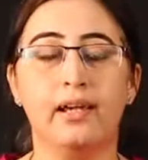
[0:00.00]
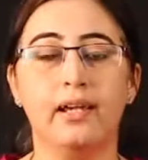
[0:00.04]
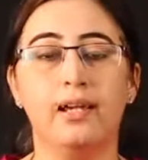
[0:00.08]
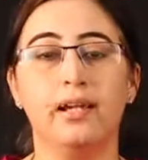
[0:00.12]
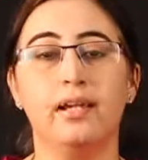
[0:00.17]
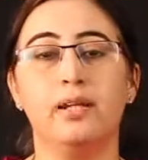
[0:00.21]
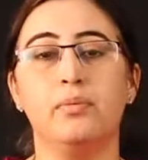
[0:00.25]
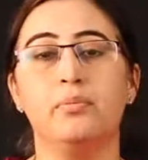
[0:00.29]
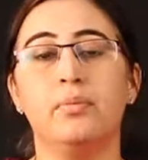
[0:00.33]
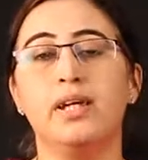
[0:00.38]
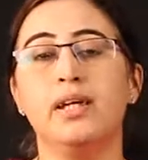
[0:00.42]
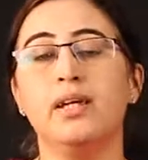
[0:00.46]

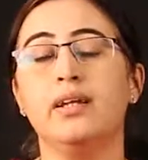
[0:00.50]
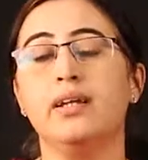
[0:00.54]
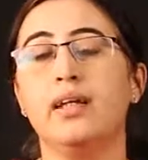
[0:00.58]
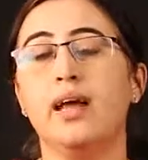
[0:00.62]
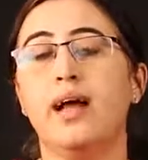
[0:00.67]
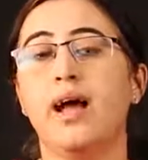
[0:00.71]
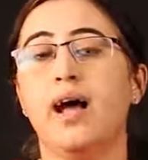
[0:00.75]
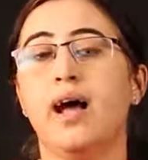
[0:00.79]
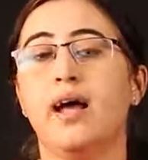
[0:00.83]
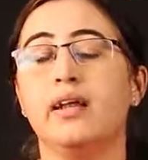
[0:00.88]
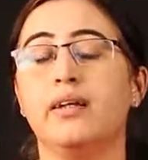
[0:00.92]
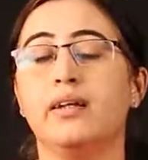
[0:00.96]
It means
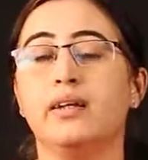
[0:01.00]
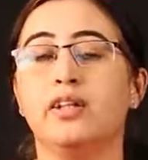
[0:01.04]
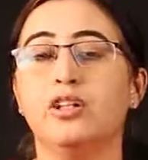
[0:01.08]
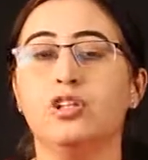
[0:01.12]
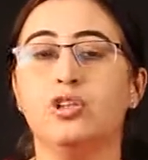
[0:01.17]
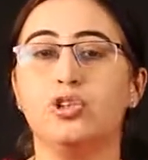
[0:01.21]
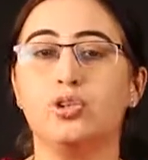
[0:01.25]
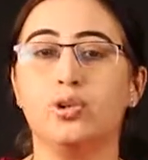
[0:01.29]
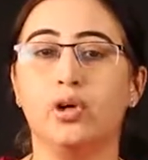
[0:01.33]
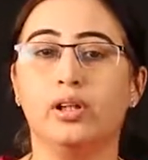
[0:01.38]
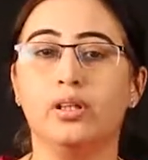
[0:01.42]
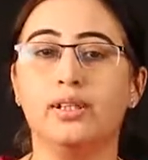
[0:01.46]
an
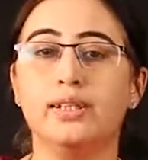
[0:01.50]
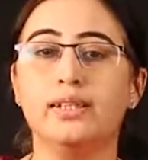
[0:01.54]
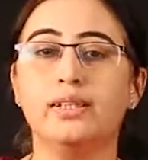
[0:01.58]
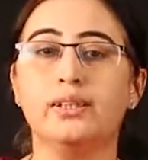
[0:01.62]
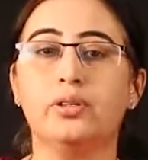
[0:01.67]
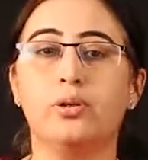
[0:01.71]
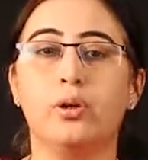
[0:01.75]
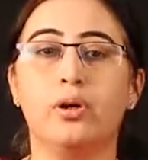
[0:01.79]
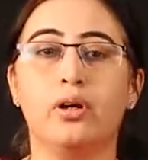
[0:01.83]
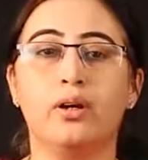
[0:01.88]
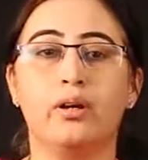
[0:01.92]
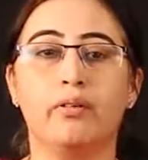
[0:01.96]
insurance
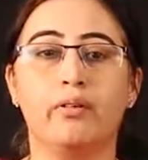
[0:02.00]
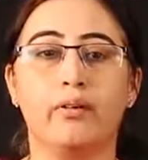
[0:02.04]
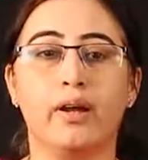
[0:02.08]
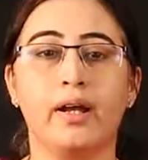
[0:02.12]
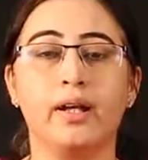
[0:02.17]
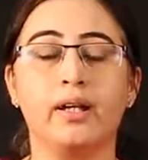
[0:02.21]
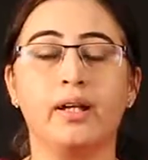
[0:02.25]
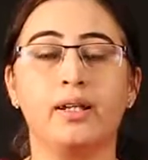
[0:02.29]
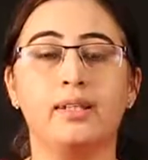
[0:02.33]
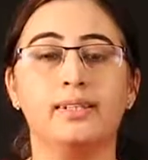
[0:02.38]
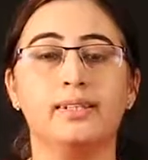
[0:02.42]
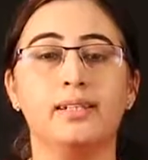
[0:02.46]

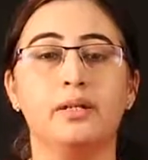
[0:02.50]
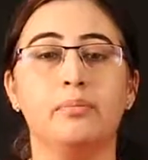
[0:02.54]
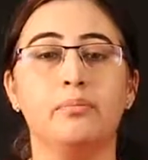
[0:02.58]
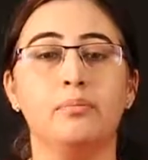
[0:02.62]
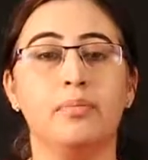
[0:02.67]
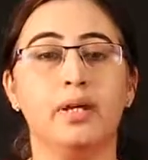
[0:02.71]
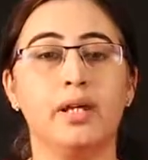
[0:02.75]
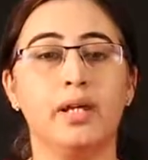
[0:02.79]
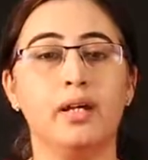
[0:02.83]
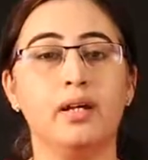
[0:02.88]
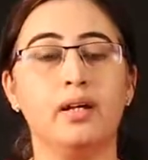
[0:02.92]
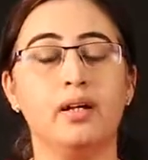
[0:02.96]
contract is a
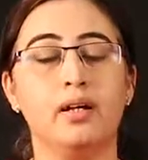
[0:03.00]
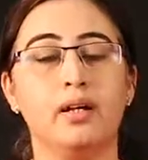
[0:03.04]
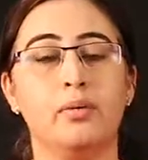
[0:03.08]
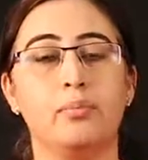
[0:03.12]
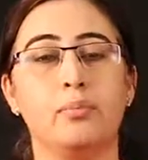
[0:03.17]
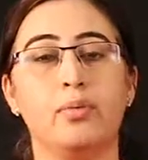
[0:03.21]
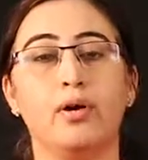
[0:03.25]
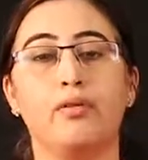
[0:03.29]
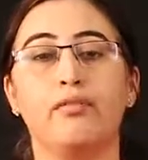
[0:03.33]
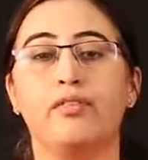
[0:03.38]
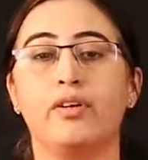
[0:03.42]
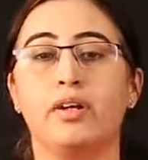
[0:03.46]
made
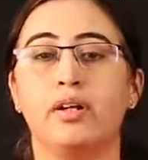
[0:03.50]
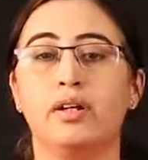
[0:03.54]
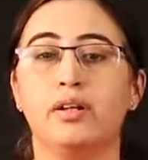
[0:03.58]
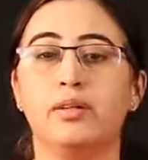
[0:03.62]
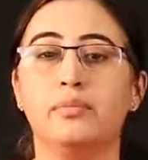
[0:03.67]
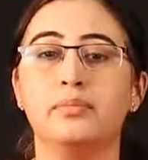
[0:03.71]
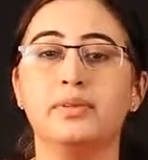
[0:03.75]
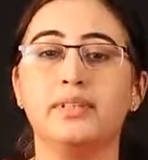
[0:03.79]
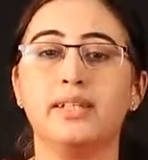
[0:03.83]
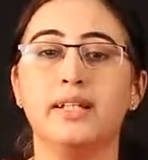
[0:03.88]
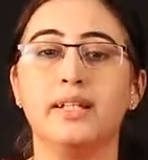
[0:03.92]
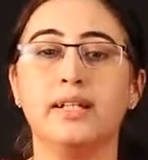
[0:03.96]
up of
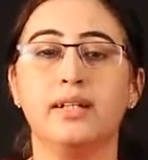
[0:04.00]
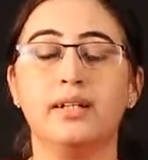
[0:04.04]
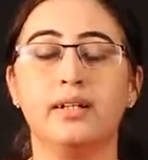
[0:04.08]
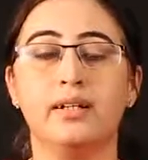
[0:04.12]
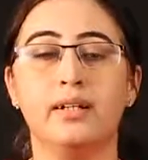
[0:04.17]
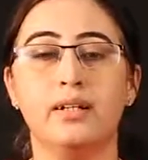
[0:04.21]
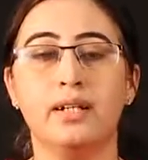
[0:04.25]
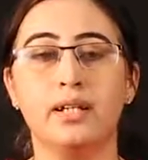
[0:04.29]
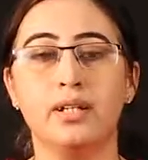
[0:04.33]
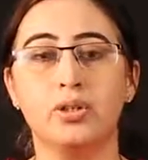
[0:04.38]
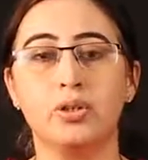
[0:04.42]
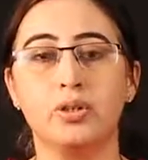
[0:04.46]
terms and
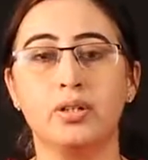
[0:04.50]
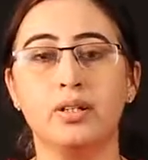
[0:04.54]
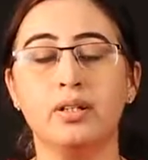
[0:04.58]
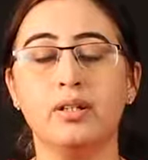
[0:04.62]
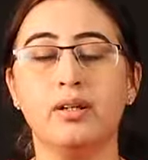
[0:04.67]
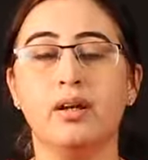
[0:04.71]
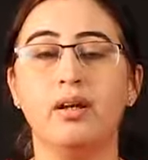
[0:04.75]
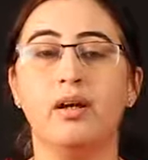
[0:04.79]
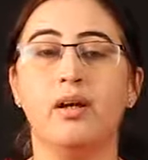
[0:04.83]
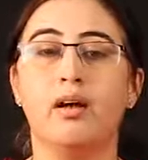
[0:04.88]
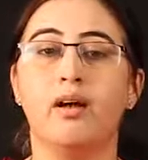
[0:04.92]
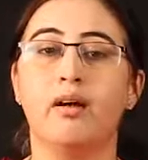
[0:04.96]
condition
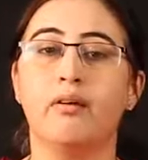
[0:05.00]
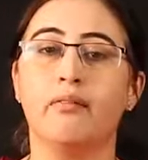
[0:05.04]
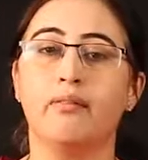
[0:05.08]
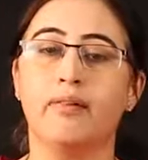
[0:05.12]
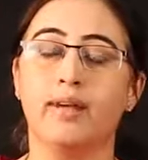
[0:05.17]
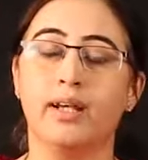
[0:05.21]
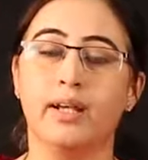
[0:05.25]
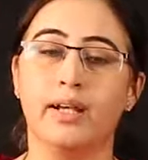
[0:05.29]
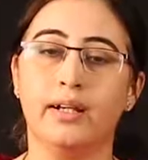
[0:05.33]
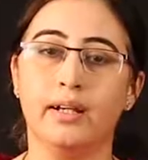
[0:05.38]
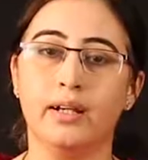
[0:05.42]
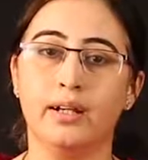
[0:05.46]

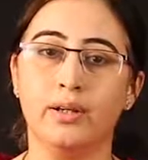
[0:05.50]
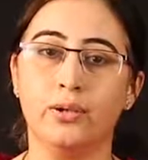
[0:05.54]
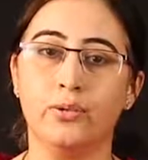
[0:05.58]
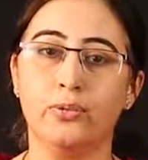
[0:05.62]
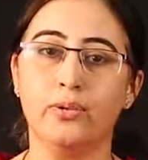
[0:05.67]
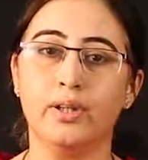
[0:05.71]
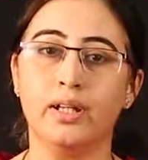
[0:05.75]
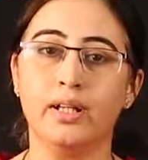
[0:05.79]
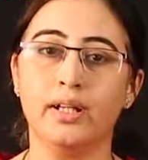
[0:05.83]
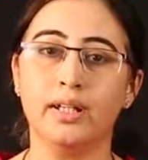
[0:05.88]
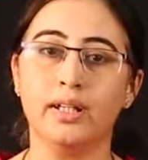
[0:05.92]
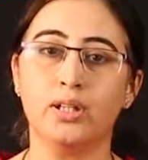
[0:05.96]
related
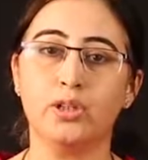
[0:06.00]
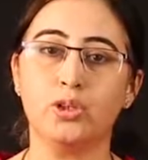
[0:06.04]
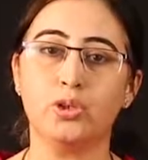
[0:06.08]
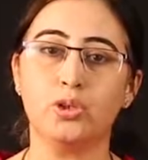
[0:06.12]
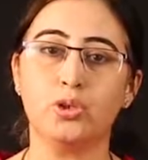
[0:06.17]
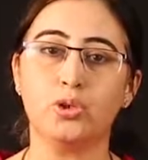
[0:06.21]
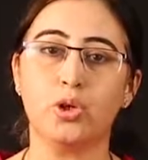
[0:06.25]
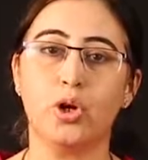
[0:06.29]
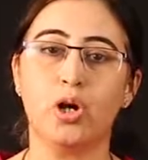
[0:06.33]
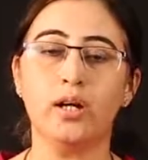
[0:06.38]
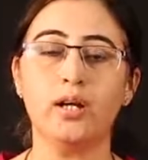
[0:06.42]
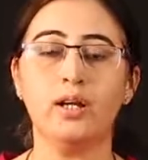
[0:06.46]
to the
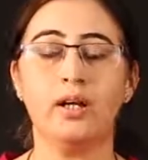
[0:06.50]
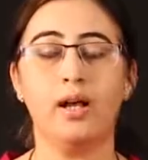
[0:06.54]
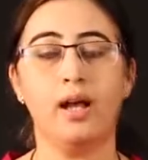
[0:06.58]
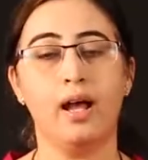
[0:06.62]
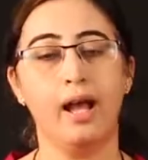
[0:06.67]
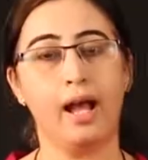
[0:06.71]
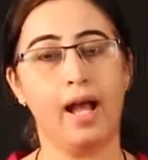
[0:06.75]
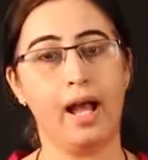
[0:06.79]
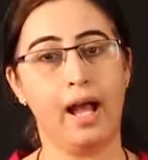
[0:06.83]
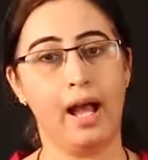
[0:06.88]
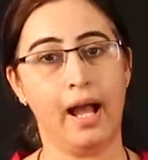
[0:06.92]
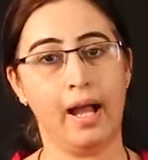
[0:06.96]
insured
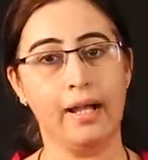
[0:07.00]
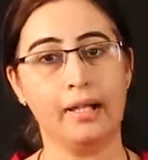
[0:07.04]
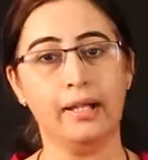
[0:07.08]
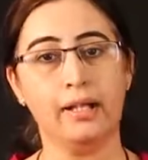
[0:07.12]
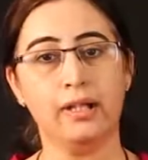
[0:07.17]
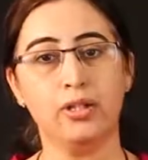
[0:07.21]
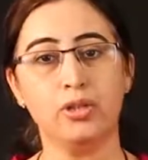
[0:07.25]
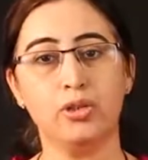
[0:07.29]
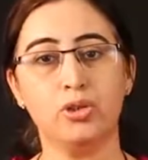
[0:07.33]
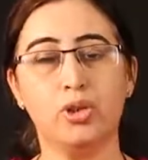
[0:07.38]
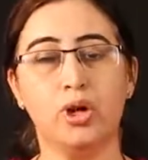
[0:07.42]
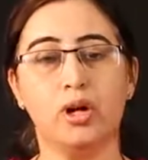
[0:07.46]
and
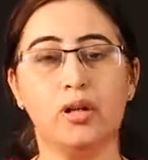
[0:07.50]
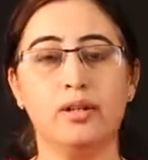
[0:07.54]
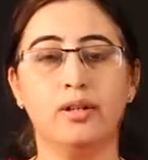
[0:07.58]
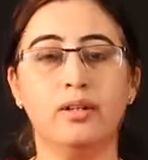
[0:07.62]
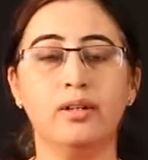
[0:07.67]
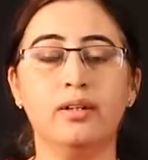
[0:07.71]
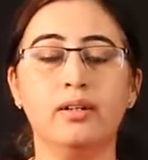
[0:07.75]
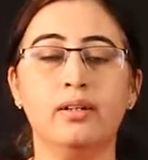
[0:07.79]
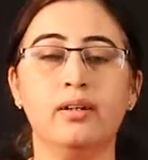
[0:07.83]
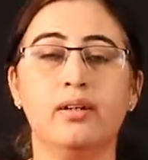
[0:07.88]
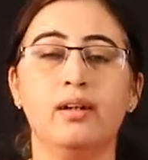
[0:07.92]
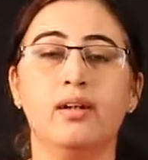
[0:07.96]
insurer,